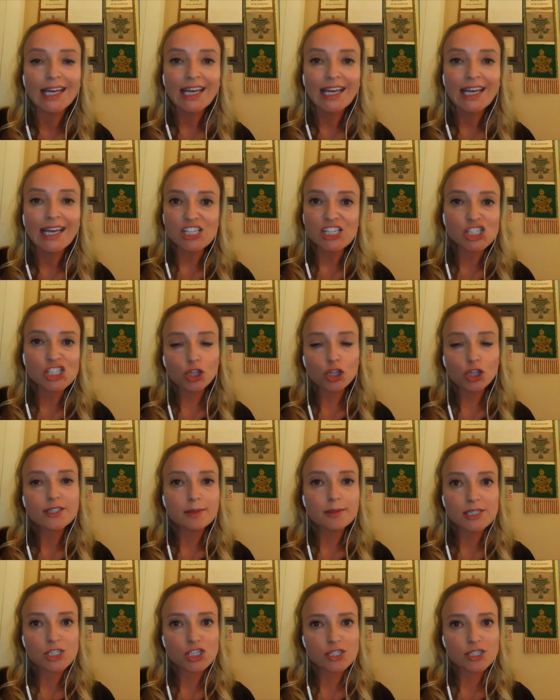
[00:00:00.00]
and she looked
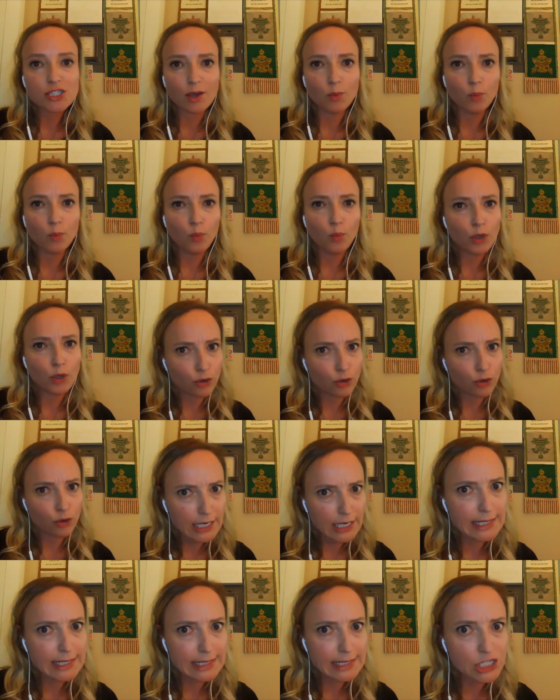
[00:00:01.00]
at me and she's like, well, you're
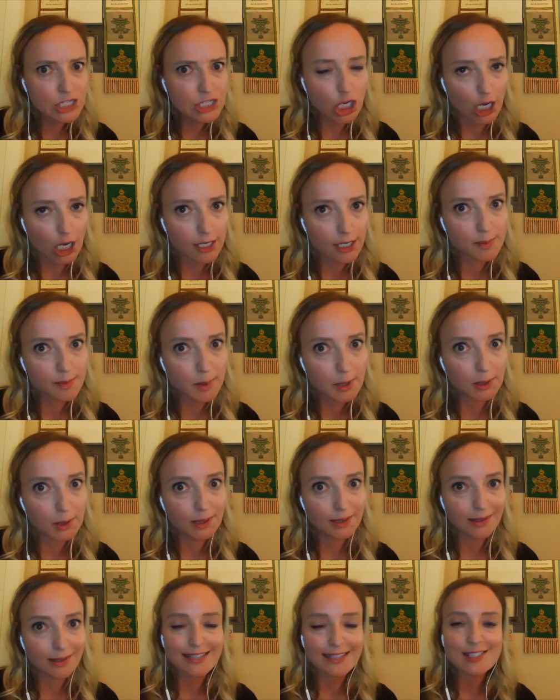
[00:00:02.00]
in a teaching
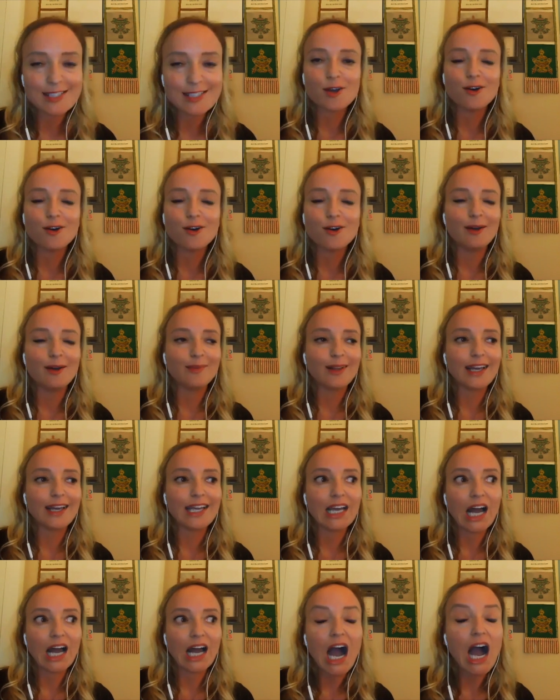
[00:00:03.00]
hospital. And so I'm
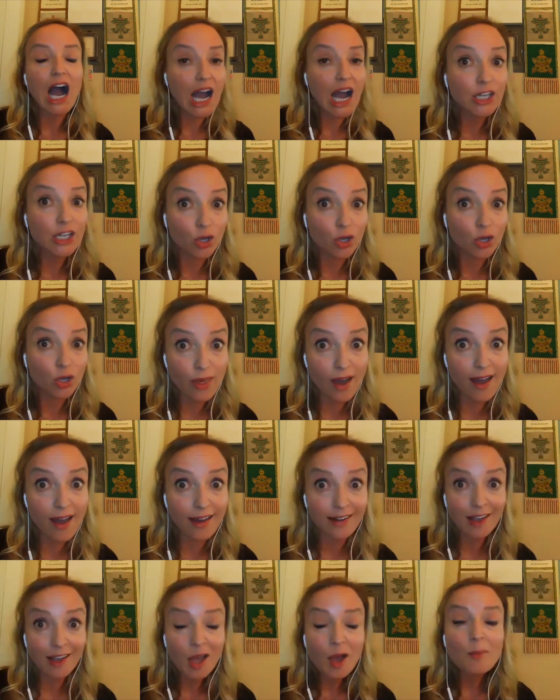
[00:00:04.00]
like, I know
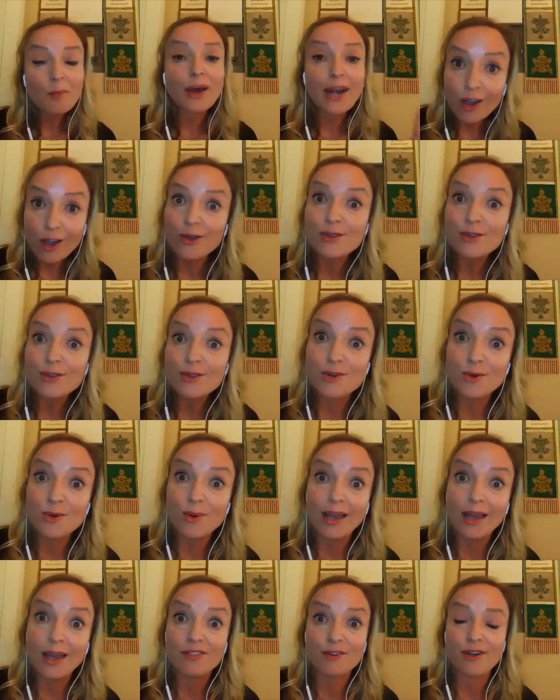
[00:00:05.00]
that, but I also know
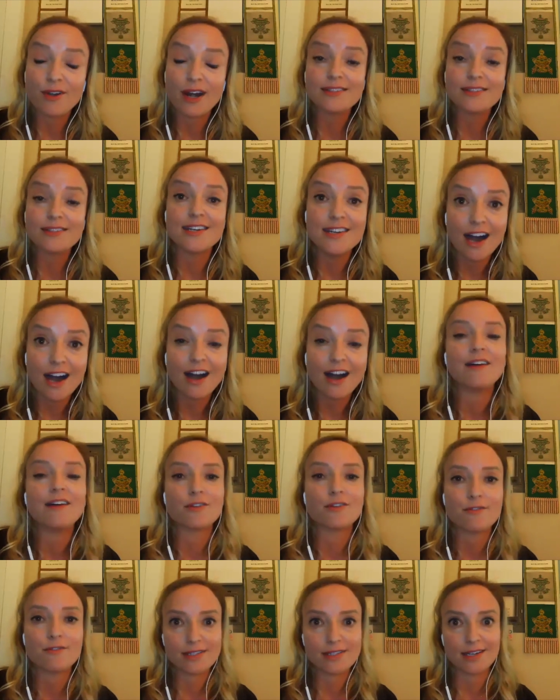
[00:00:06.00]
I have the right to not
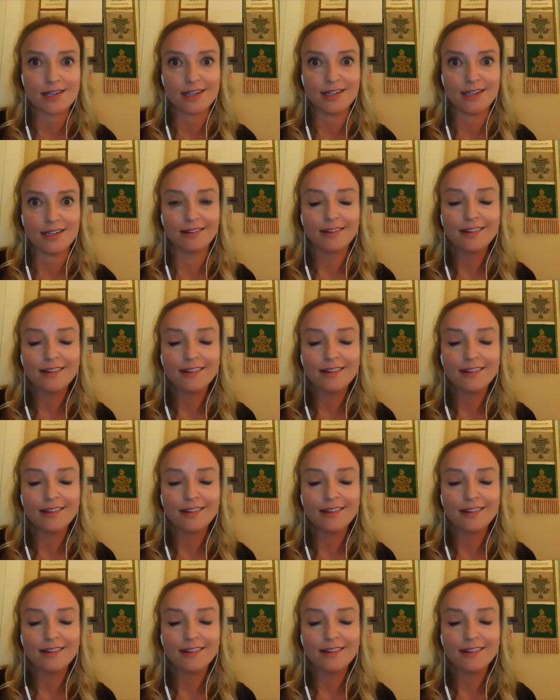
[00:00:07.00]
have a resident